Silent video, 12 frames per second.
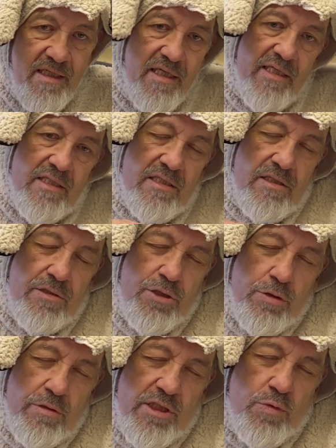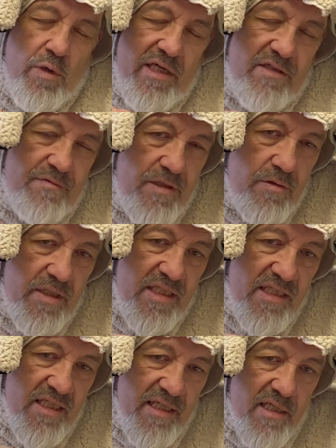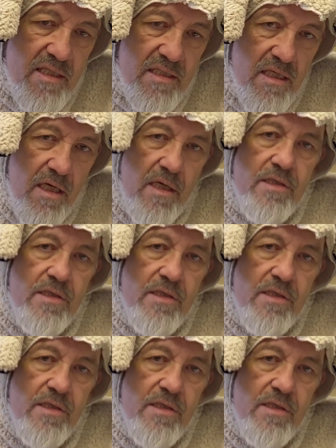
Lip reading: It's the Jewish way of doing things.